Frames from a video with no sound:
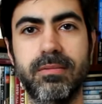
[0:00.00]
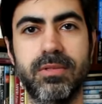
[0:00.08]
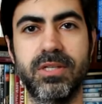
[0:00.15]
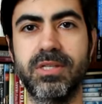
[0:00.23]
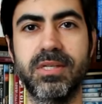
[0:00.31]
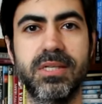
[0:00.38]

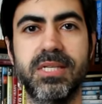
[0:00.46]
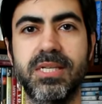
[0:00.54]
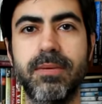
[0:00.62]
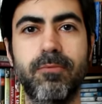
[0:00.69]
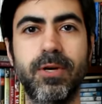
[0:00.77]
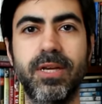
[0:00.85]
just in the
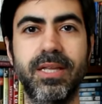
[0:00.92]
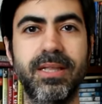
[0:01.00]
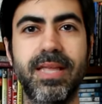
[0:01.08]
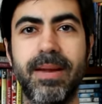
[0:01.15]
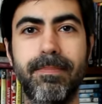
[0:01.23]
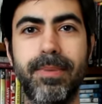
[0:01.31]
same way
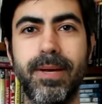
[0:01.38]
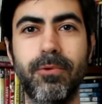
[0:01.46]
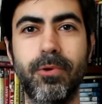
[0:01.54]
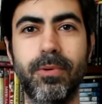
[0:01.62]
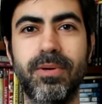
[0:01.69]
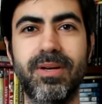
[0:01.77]
that that
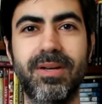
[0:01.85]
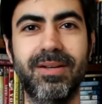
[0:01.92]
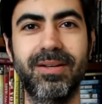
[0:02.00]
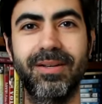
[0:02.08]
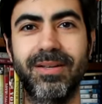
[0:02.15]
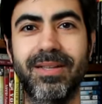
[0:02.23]
pebble
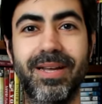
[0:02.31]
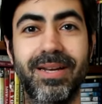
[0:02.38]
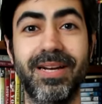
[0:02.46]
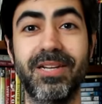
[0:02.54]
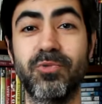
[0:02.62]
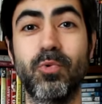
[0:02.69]

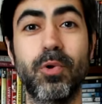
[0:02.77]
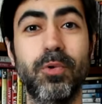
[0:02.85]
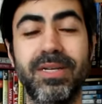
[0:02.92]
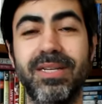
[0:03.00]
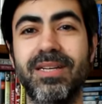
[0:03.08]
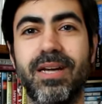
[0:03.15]
that is
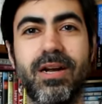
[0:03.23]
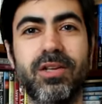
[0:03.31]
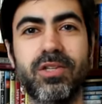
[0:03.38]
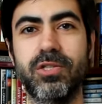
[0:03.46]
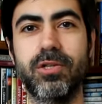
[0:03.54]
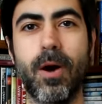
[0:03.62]
rolling
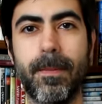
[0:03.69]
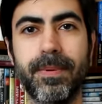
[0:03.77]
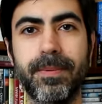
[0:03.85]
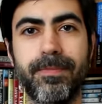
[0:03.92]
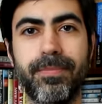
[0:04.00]
cannot stop.